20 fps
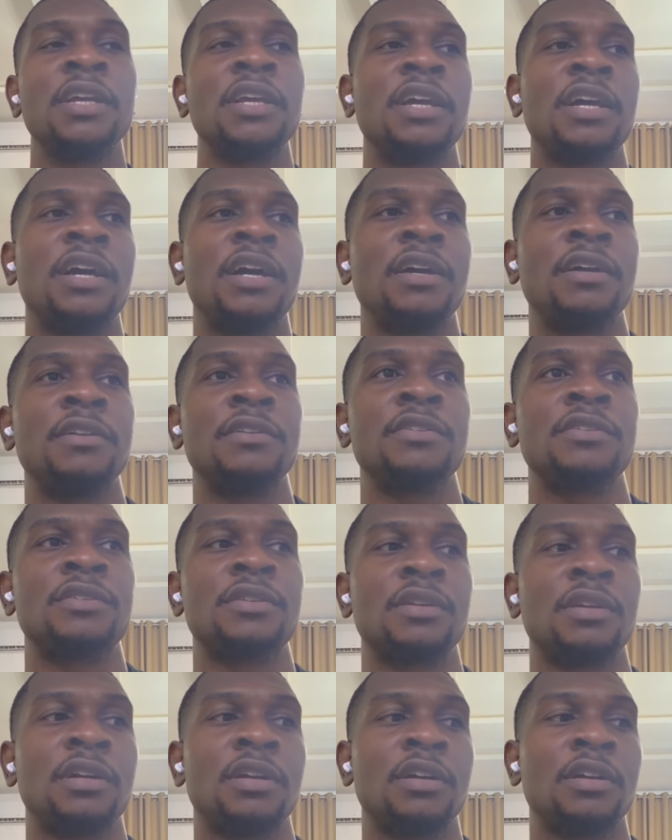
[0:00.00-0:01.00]
And
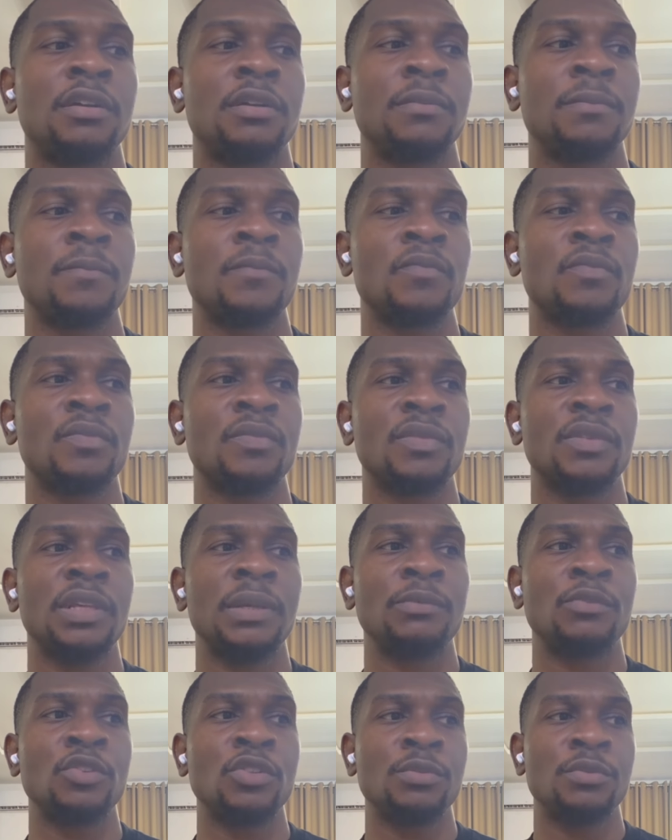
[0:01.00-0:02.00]
I'm
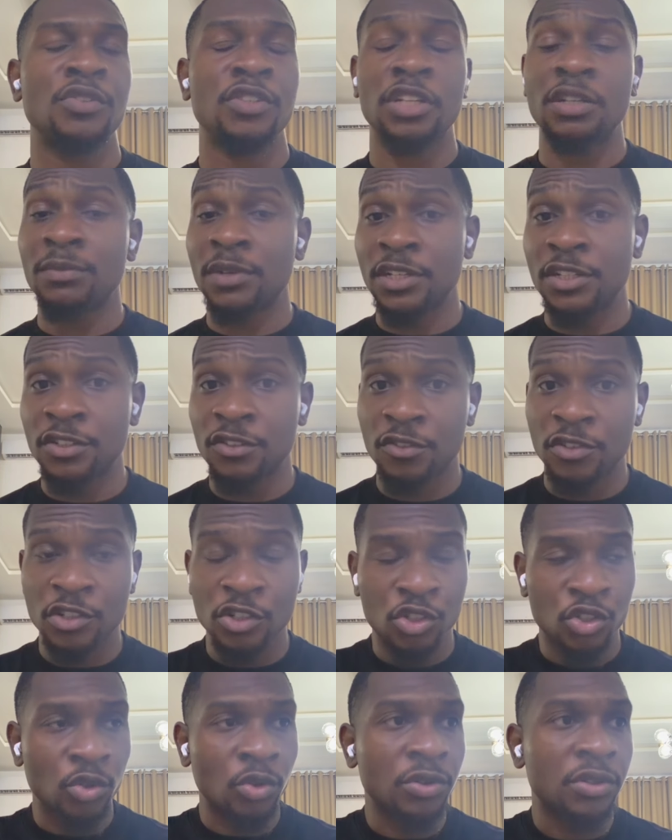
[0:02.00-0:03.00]
going to be sharing my screen
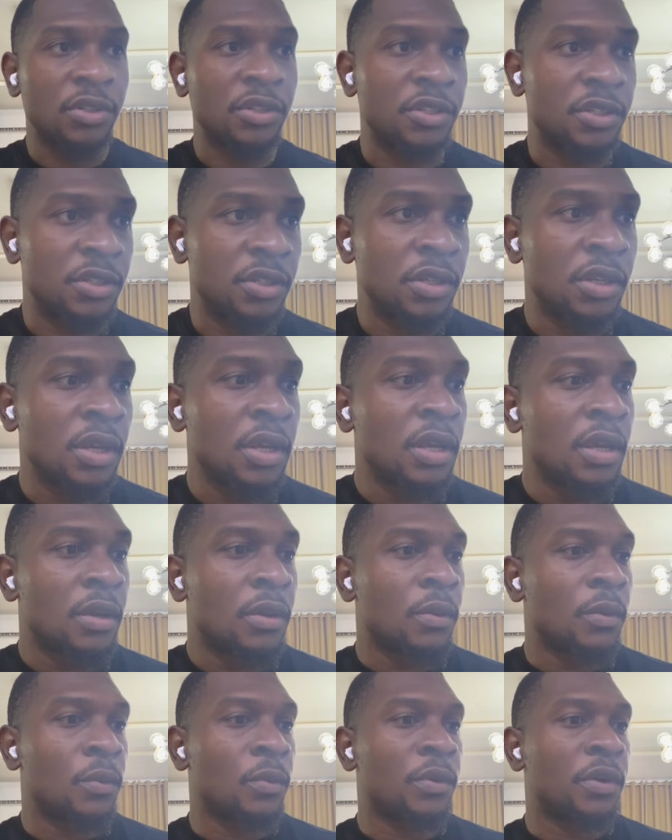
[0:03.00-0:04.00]
shortly
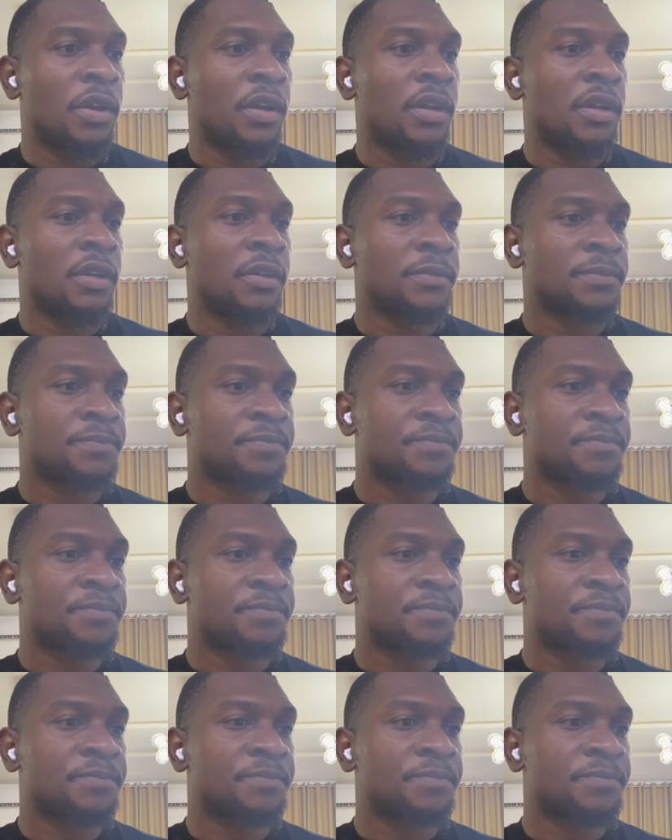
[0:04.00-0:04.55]
where